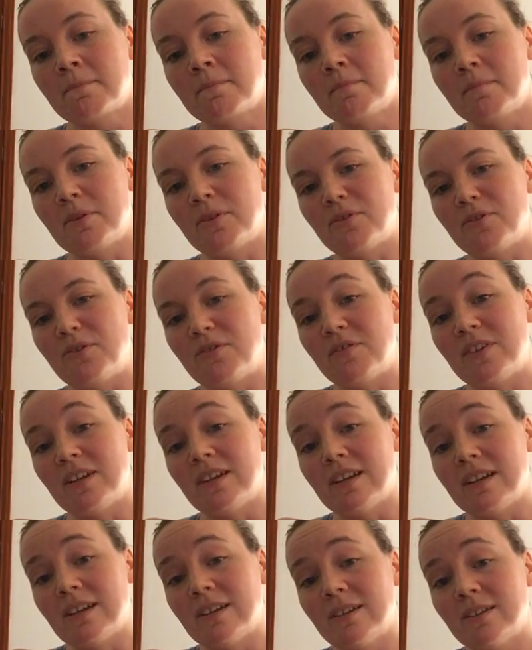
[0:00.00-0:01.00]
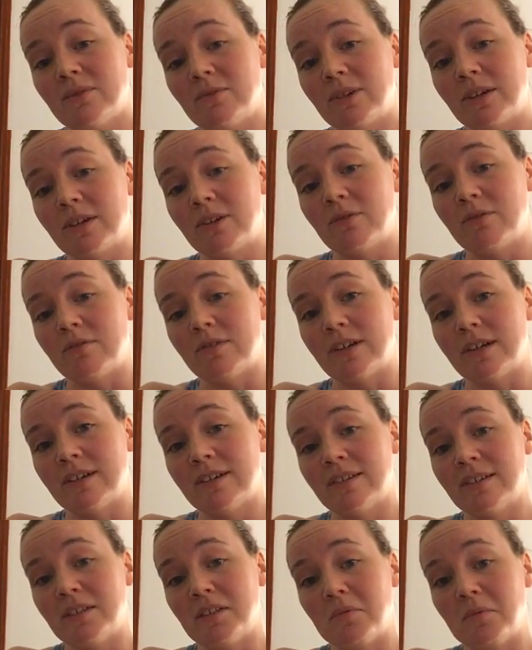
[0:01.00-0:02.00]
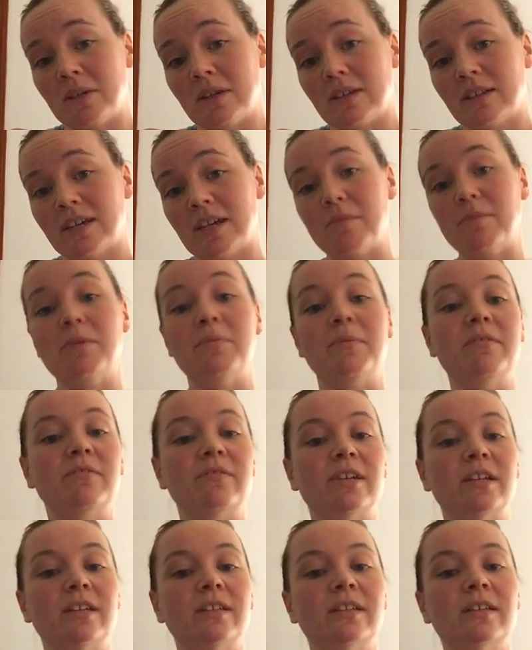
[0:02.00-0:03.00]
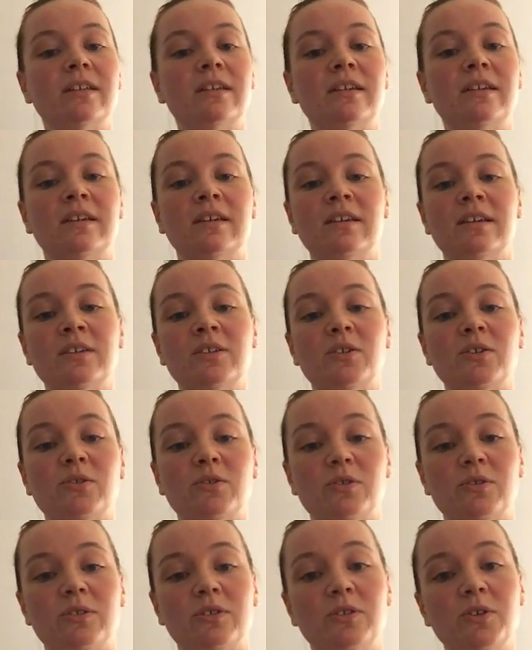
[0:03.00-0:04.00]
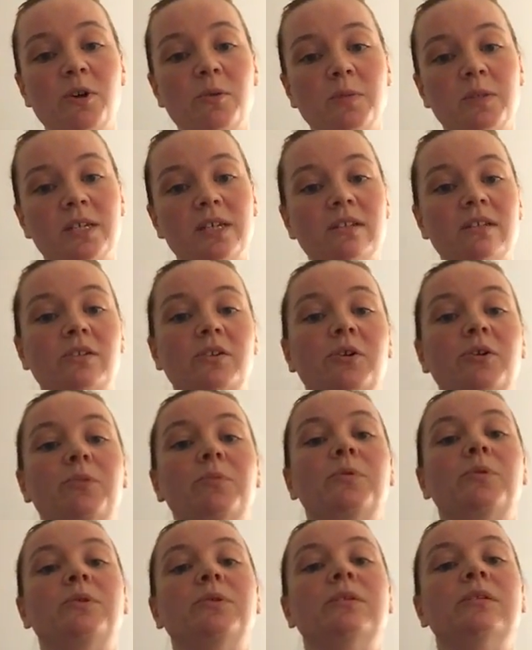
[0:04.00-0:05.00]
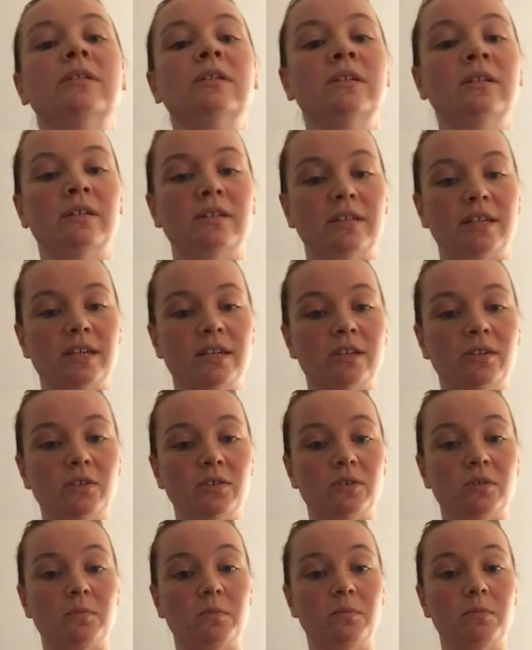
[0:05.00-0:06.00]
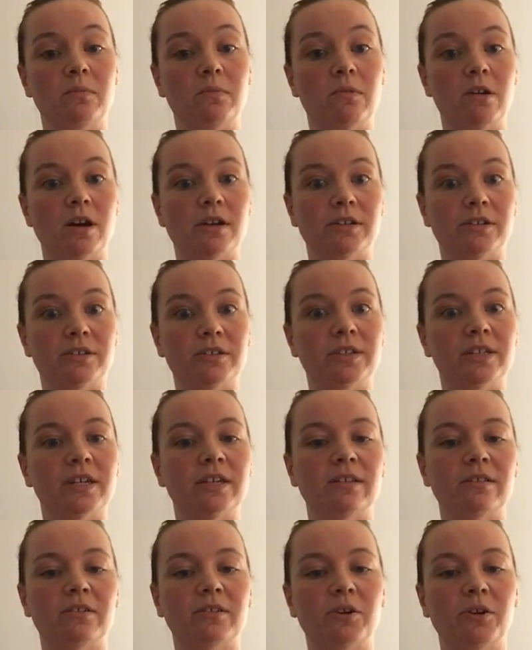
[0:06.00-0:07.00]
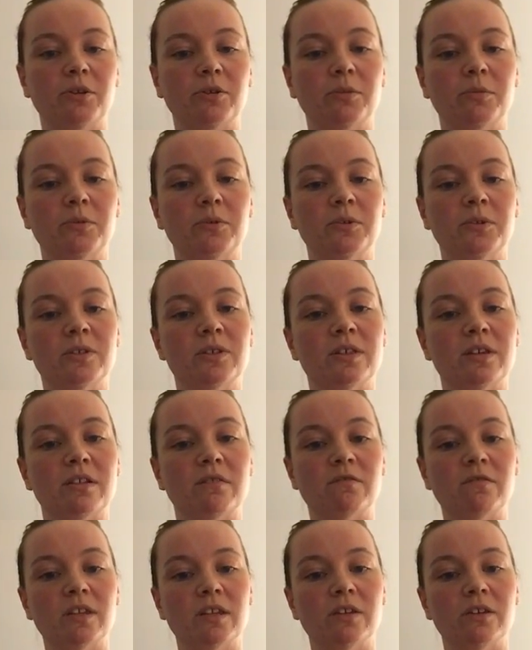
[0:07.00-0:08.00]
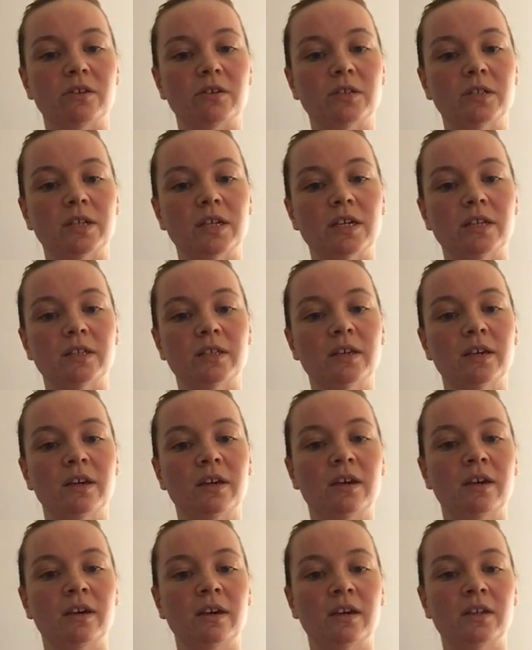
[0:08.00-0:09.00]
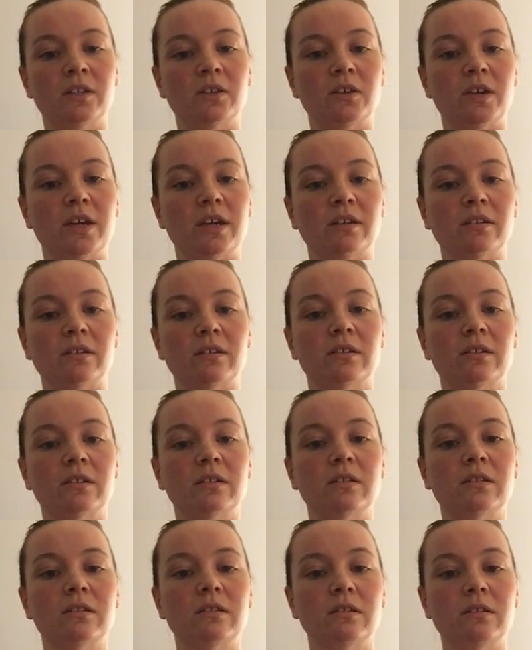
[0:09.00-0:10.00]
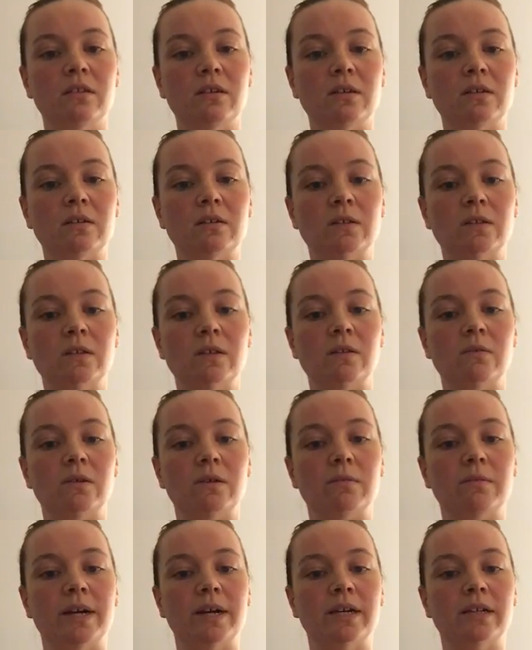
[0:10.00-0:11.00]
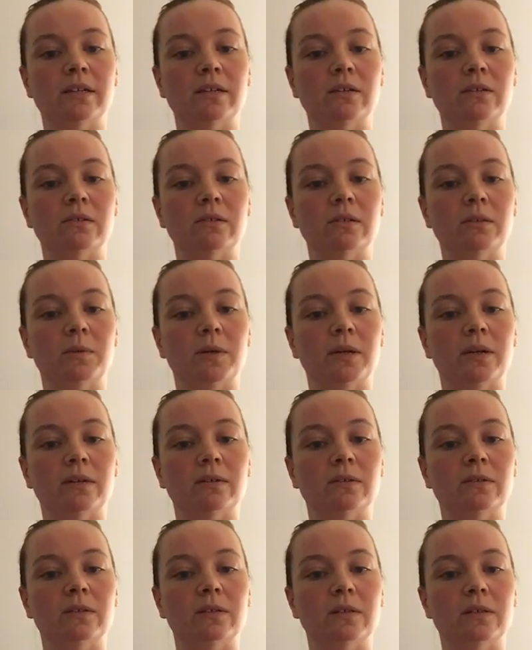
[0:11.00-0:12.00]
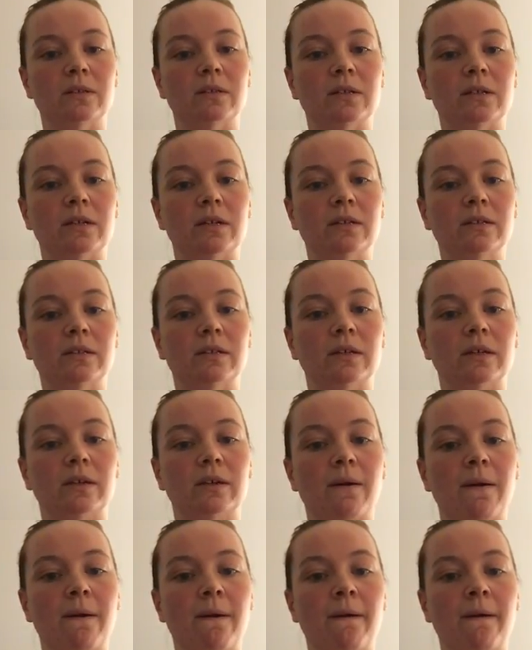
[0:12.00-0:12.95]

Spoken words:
But they're not very nice to work over in the meantime, I'm afraid. So you can do the top side of the collarbone, and then you can do the underside of the collarbone, so the inferior side. So again, you can see where my Deirdre Barlow is inserting